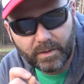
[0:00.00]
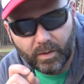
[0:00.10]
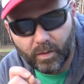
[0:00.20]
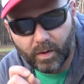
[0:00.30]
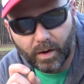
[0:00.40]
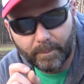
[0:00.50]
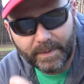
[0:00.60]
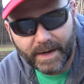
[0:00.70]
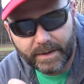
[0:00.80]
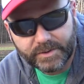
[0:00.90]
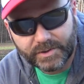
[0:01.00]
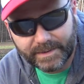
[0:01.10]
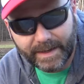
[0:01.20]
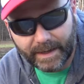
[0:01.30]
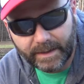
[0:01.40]
or pink
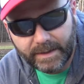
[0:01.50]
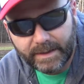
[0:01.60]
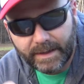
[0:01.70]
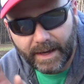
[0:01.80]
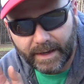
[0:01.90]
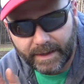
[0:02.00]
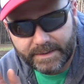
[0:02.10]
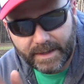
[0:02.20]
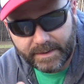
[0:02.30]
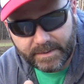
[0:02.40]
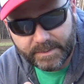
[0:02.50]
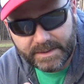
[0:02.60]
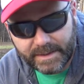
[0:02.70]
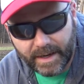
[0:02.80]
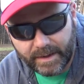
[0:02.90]
string and I take some
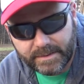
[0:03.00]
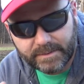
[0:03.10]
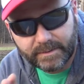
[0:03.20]
stakes,